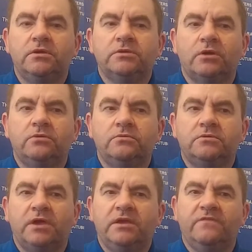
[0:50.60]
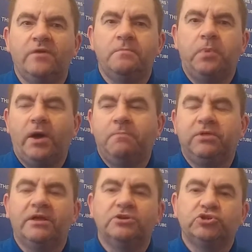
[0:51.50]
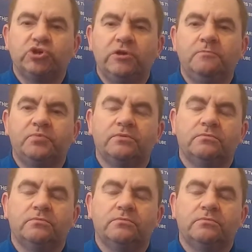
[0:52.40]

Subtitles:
You know, they either buy players cheap